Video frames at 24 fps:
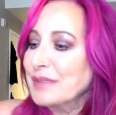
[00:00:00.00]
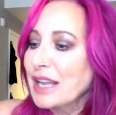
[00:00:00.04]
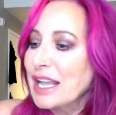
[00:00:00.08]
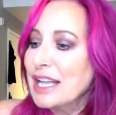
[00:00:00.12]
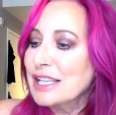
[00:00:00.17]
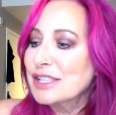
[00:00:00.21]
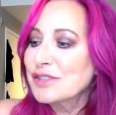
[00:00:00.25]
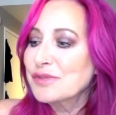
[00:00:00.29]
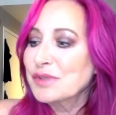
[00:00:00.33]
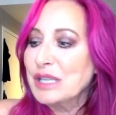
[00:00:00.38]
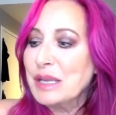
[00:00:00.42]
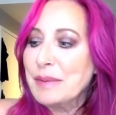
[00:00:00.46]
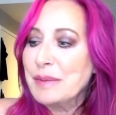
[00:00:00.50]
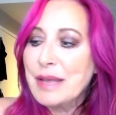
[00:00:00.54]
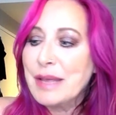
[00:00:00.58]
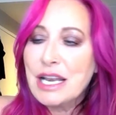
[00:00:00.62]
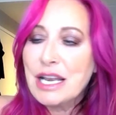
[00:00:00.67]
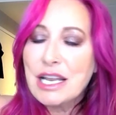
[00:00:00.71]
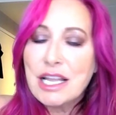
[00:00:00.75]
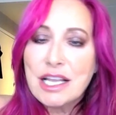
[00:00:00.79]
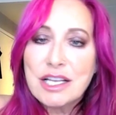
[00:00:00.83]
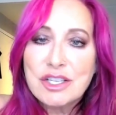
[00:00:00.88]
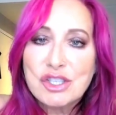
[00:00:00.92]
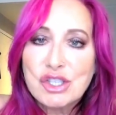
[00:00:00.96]
It's really
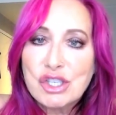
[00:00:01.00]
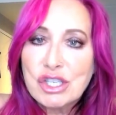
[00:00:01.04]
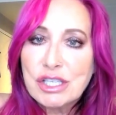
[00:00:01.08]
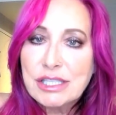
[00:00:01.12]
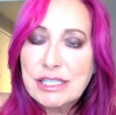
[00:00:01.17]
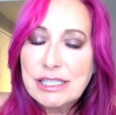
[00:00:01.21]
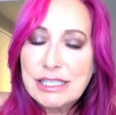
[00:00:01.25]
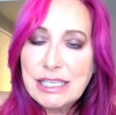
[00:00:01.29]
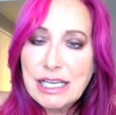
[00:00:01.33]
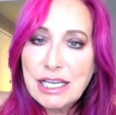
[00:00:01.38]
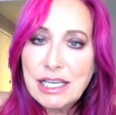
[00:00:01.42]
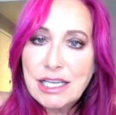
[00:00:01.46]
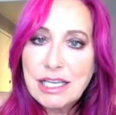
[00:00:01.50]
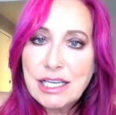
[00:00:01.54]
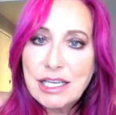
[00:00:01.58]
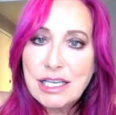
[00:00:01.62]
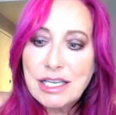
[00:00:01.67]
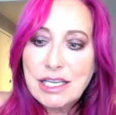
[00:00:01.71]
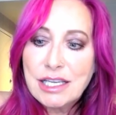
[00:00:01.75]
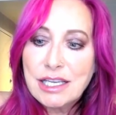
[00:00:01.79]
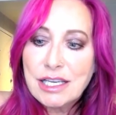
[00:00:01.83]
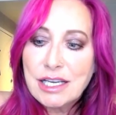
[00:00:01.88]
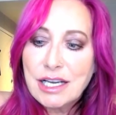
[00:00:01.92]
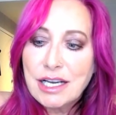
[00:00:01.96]
been an
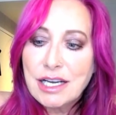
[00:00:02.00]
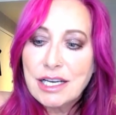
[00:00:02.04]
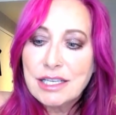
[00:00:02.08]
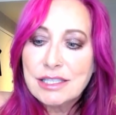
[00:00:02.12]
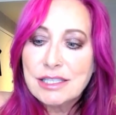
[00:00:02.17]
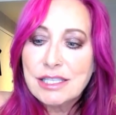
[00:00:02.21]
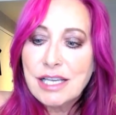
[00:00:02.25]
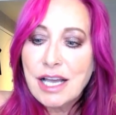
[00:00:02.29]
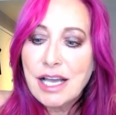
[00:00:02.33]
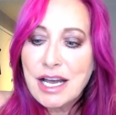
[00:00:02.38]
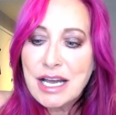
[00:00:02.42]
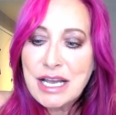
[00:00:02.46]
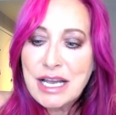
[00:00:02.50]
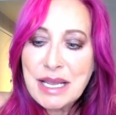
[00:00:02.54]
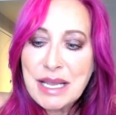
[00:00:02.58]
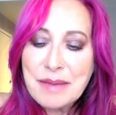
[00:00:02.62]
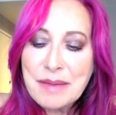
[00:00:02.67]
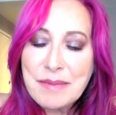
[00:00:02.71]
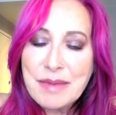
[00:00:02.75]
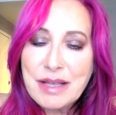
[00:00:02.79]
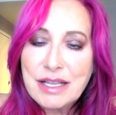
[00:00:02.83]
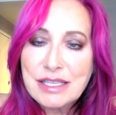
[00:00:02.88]
interesting time.